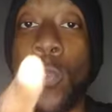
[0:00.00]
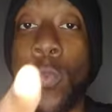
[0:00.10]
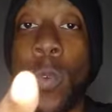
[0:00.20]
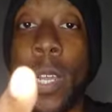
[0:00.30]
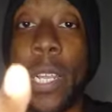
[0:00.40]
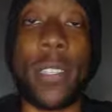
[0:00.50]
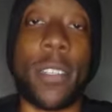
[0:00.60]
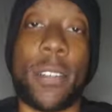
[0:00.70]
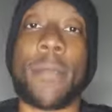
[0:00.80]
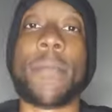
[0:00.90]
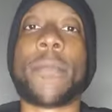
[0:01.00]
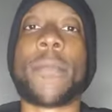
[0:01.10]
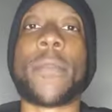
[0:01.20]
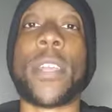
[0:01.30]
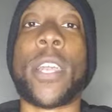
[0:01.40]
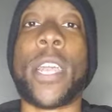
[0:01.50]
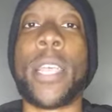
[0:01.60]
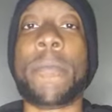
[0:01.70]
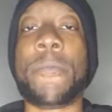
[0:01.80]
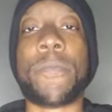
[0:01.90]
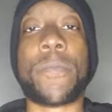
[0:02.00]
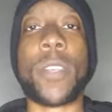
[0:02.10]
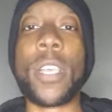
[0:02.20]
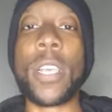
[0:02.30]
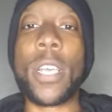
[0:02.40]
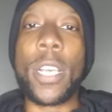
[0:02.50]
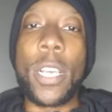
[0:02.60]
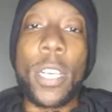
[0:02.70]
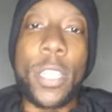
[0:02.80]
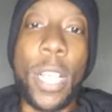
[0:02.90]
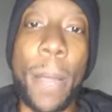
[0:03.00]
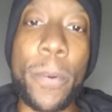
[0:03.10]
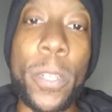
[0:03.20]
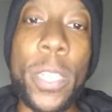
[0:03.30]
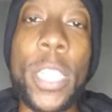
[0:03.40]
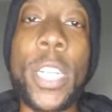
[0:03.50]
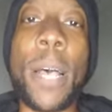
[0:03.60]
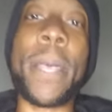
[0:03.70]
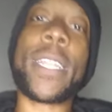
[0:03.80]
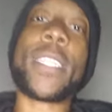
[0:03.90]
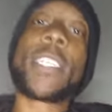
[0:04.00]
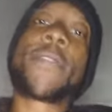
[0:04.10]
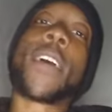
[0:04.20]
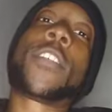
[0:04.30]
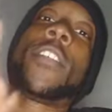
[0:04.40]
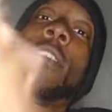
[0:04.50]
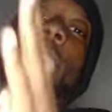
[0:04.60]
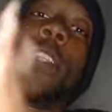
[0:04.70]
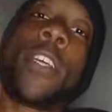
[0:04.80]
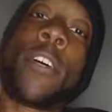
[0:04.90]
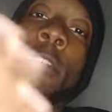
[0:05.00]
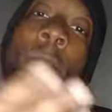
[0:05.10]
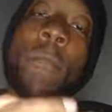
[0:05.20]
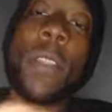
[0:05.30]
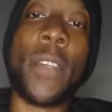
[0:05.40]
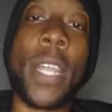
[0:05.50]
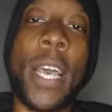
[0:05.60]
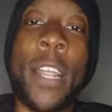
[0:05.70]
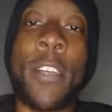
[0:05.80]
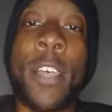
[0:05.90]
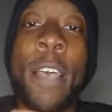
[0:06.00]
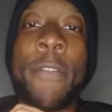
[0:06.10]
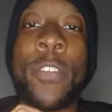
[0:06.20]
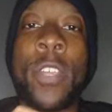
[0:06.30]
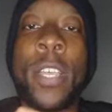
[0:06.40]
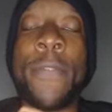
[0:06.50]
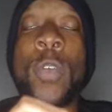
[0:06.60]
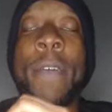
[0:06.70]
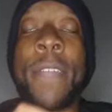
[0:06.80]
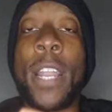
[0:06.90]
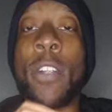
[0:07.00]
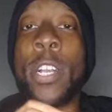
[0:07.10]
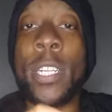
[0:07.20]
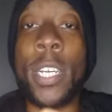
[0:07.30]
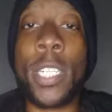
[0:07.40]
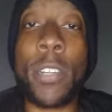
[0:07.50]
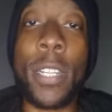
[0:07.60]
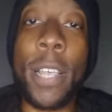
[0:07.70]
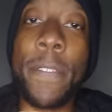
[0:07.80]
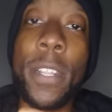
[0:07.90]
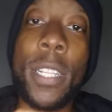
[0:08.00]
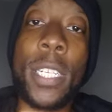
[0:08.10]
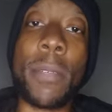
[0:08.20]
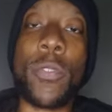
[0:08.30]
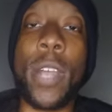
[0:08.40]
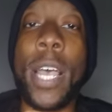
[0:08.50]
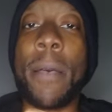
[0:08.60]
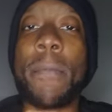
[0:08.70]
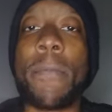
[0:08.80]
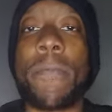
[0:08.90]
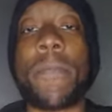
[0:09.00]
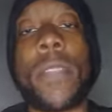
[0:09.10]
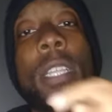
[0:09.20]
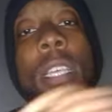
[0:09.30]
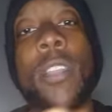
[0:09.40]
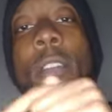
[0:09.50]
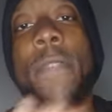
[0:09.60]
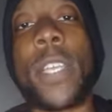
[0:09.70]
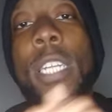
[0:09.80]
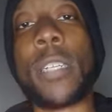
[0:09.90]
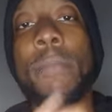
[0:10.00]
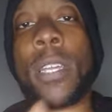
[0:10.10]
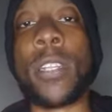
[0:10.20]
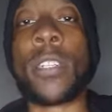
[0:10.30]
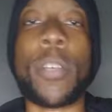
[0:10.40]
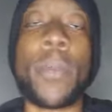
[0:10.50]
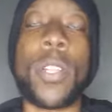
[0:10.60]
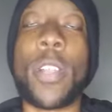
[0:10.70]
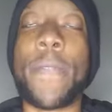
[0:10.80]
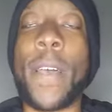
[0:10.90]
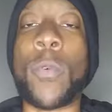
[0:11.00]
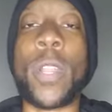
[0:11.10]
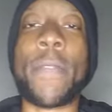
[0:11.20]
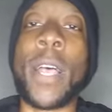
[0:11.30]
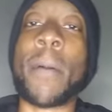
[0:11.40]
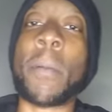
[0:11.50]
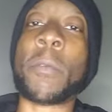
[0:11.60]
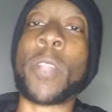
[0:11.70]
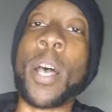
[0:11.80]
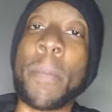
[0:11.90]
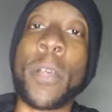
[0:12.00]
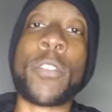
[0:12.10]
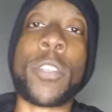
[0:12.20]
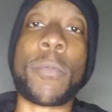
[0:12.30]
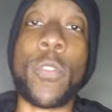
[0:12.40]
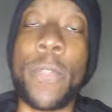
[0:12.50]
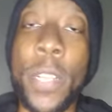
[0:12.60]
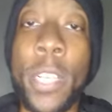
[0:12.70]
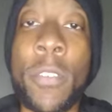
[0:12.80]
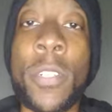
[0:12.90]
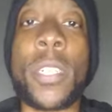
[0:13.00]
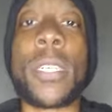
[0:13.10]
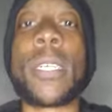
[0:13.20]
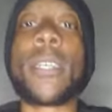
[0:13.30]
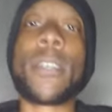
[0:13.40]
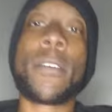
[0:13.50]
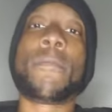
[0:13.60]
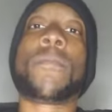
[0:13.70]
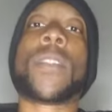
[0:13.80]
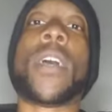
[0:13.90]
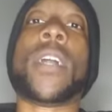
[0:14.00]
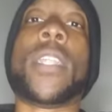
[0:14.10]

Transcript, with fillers: right. So I appreciate y'all making it this far into the video. If you're not uh, have you if you have not already done so, definitely subscribe. Hit that notification button so you'll be notified whenever I upload new videos. Uh, definitely comment. Let me know if